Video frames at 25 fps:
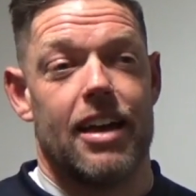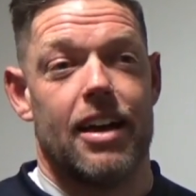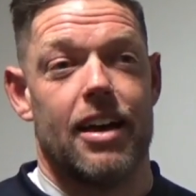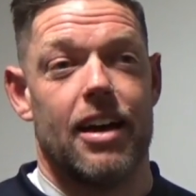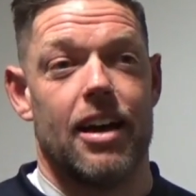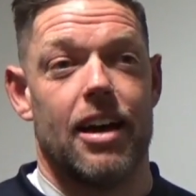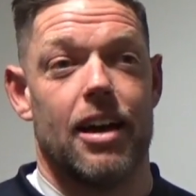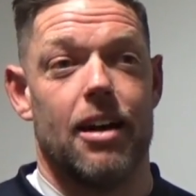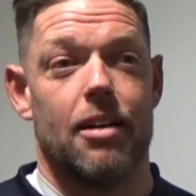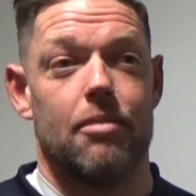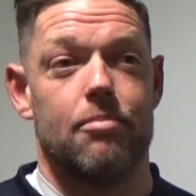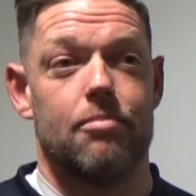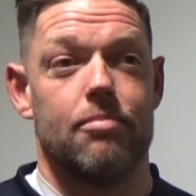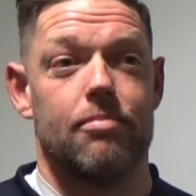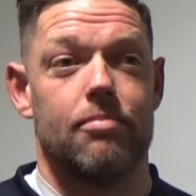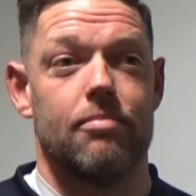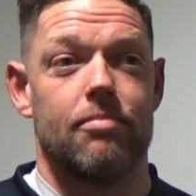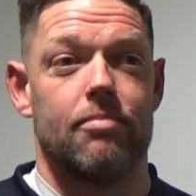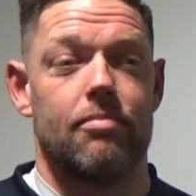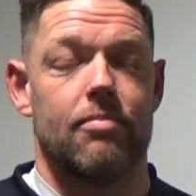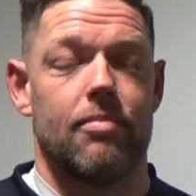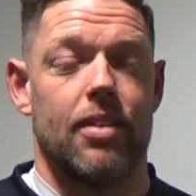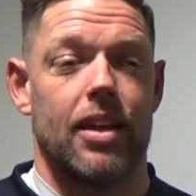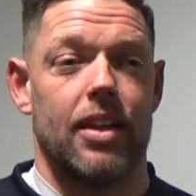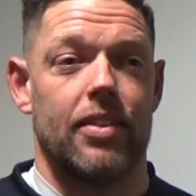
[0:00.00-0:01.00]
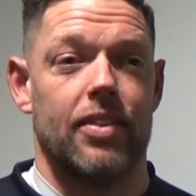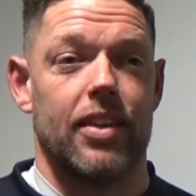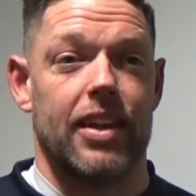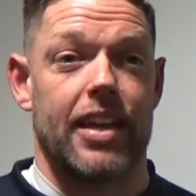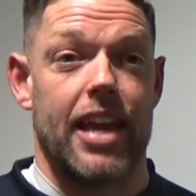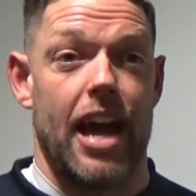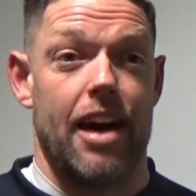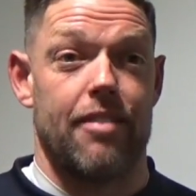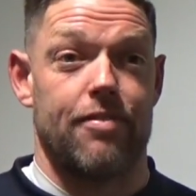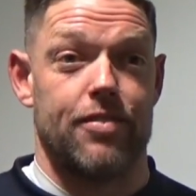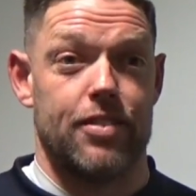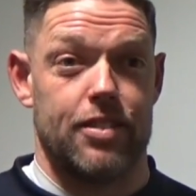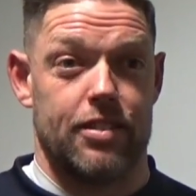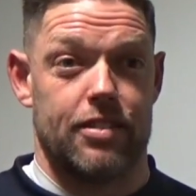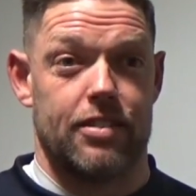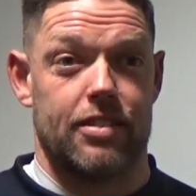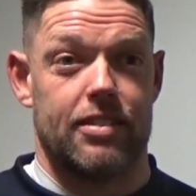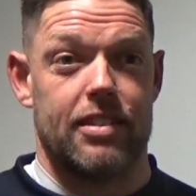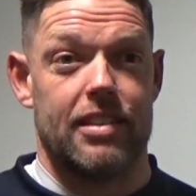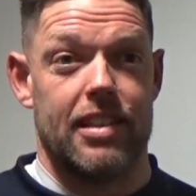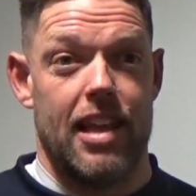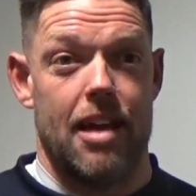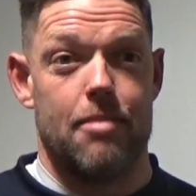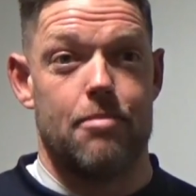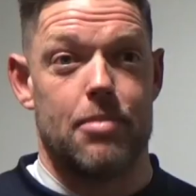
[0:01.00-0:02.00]
Um, and the gaffers
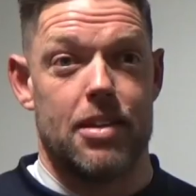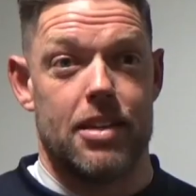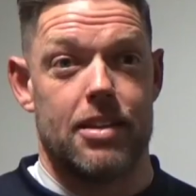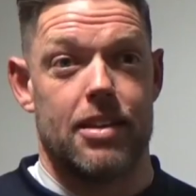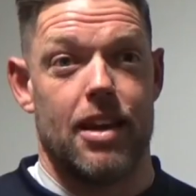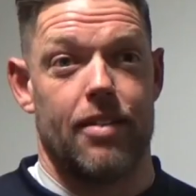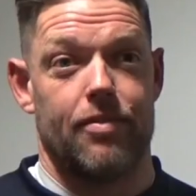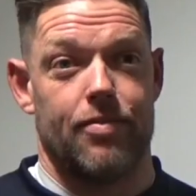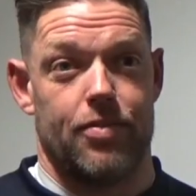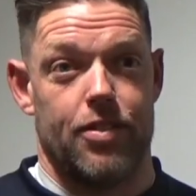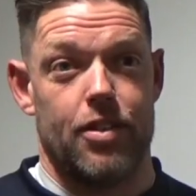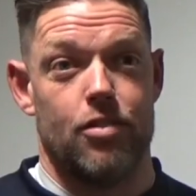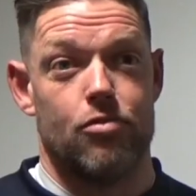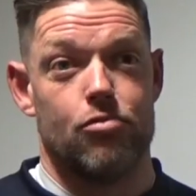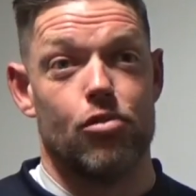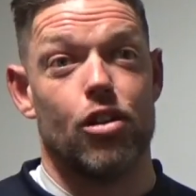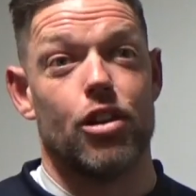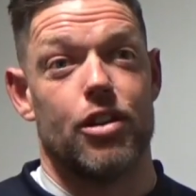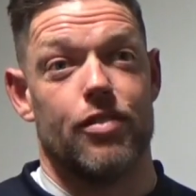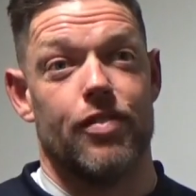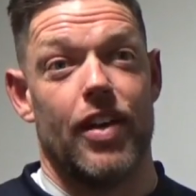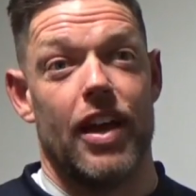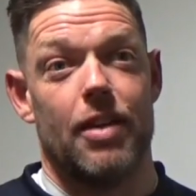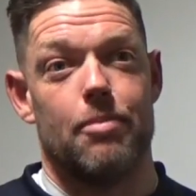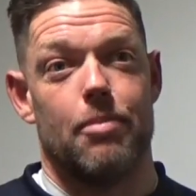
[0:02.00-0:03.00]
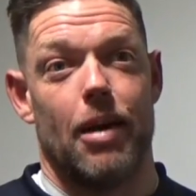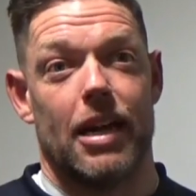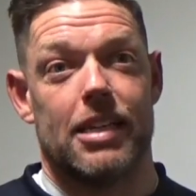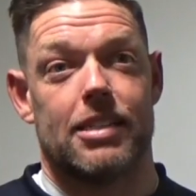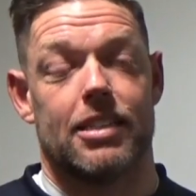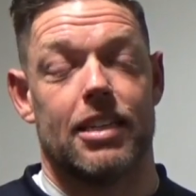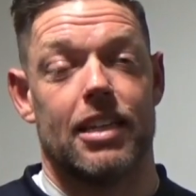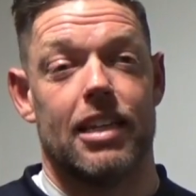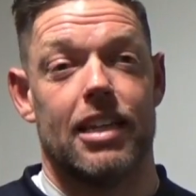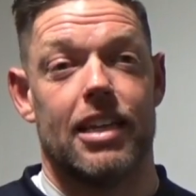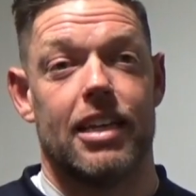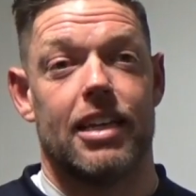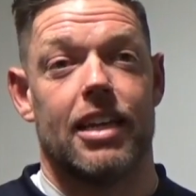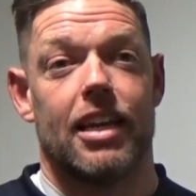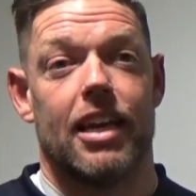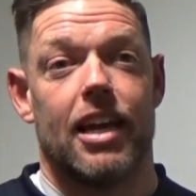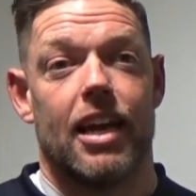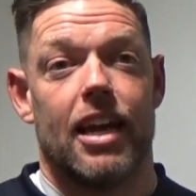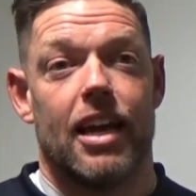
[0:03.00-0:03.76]
let me have the run of it basically.